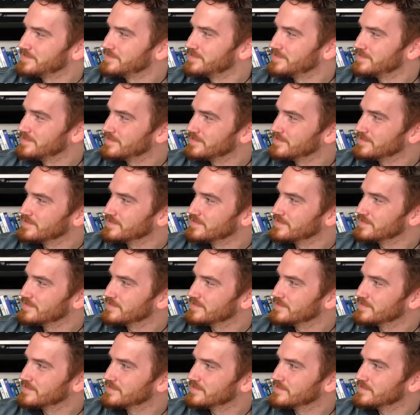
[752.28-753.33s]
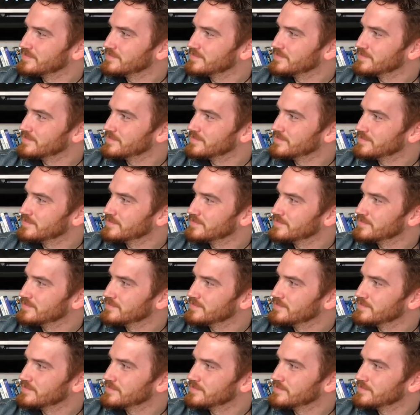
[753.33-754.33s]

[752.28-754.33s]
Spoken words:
The person shown says nothing.